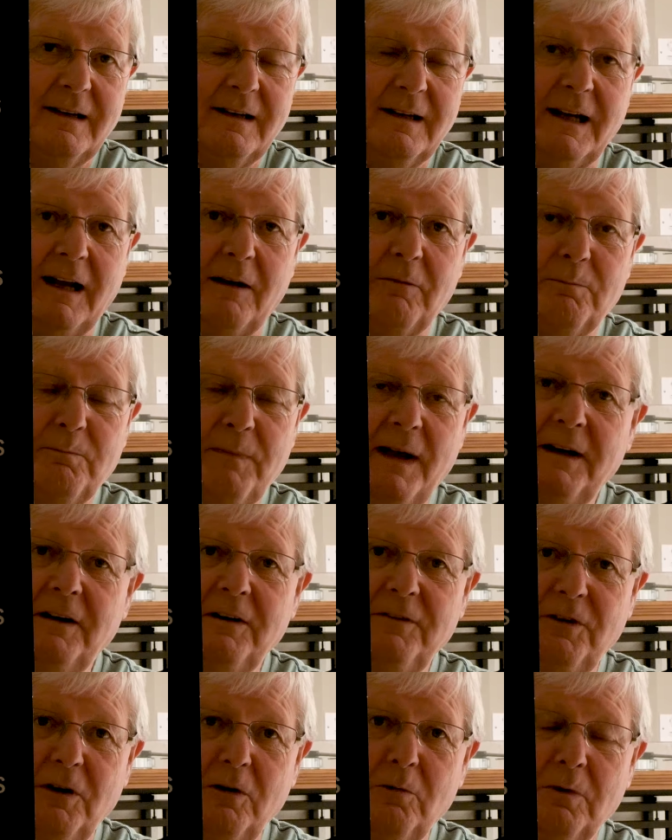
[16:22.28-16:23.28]
Now, many
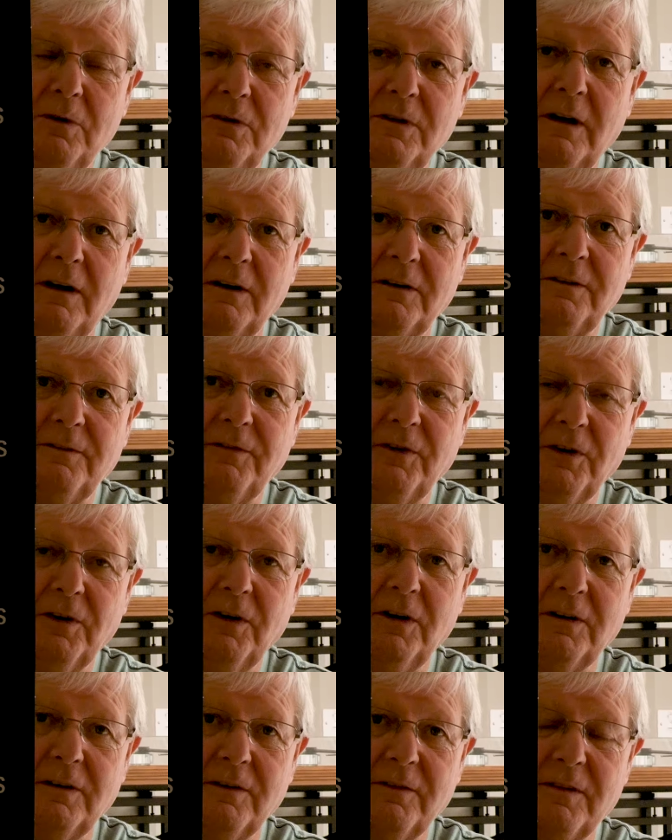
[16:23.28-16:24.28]
of you will not have
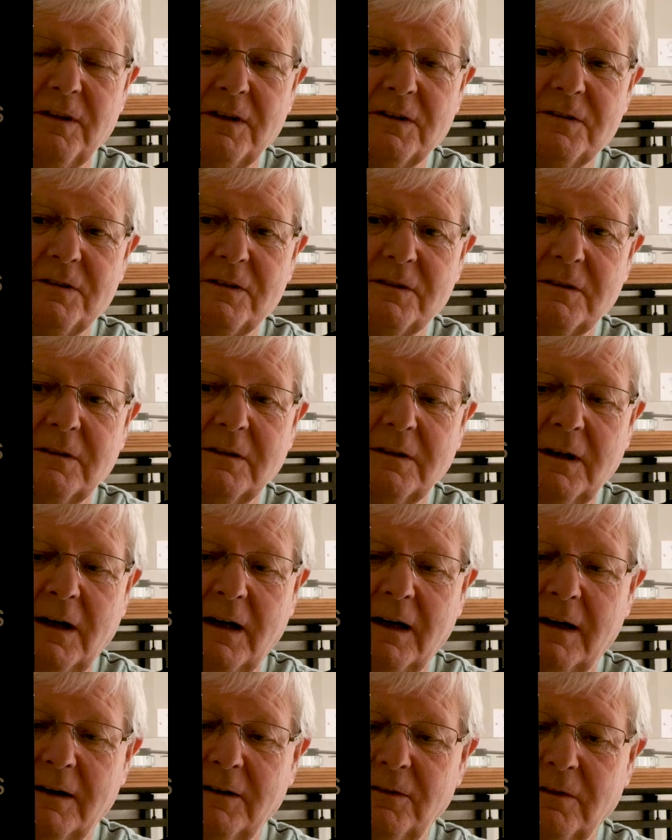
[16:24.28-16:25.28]
heard of this
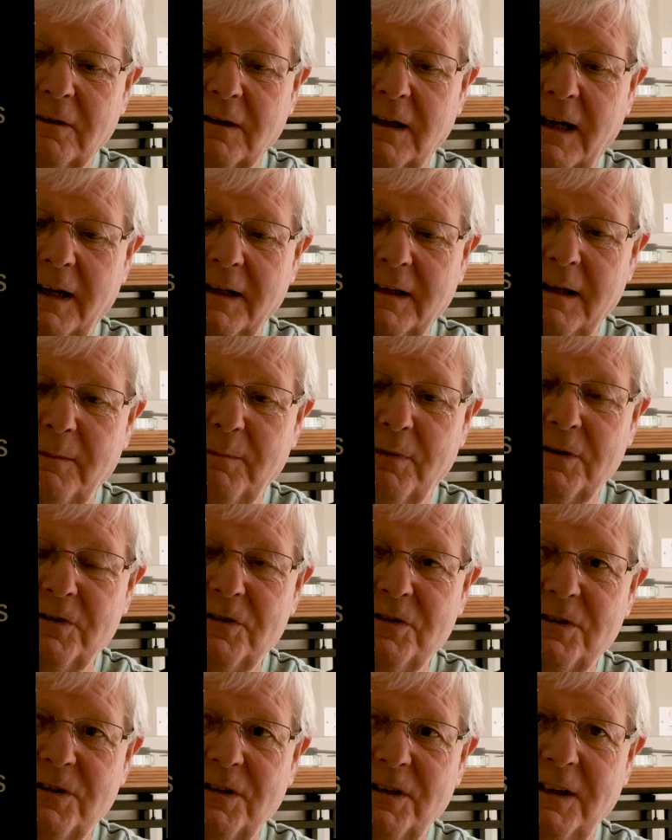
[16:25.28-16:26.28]
young lady, but
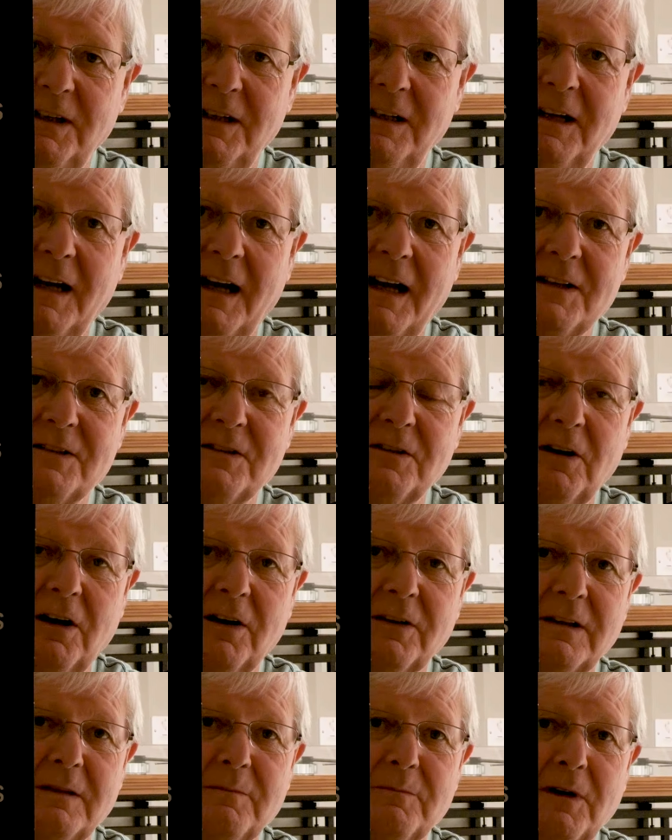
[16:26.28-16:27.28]
she has
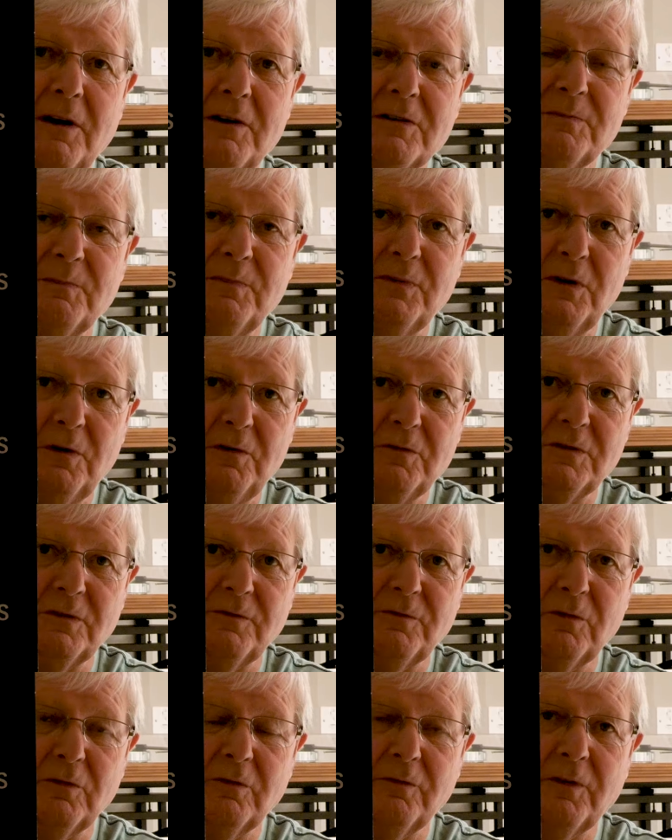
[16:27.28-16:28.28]
got the most
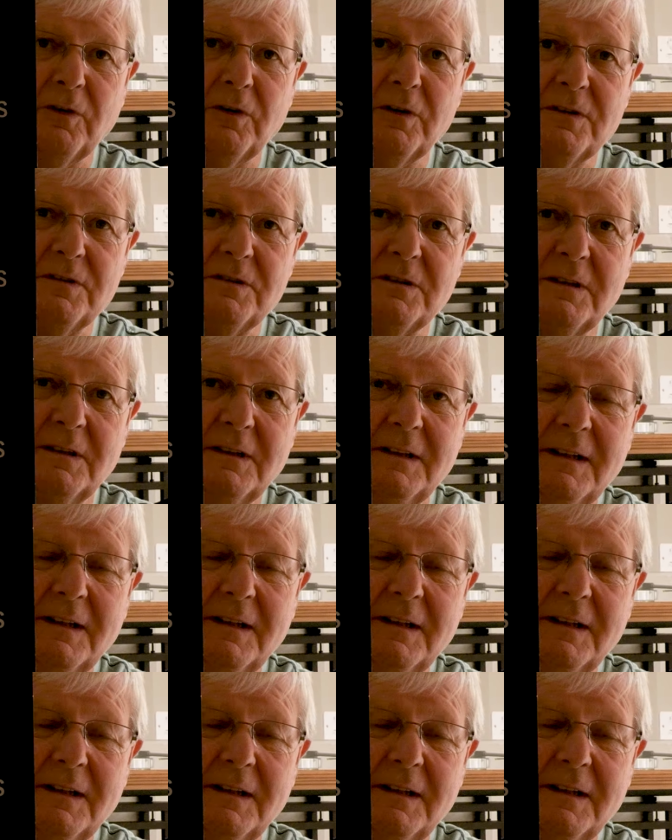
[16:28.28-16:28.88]
beautiful voice.